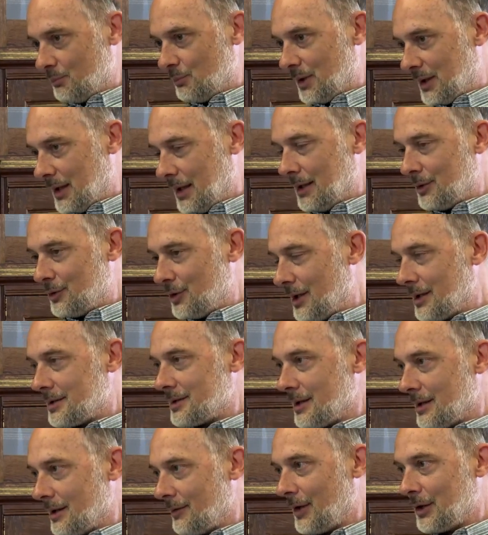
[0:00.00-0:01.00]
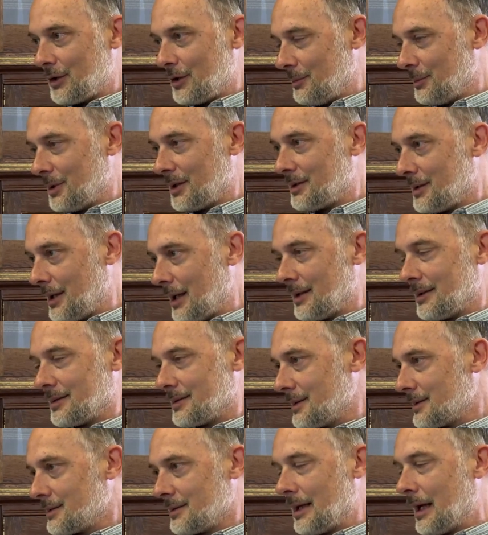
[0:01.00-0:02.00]
with an energy density of the vacuum that takes
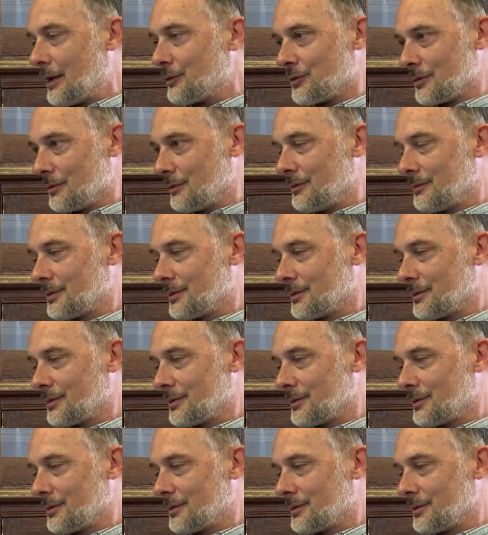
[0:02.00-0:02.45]
this natural,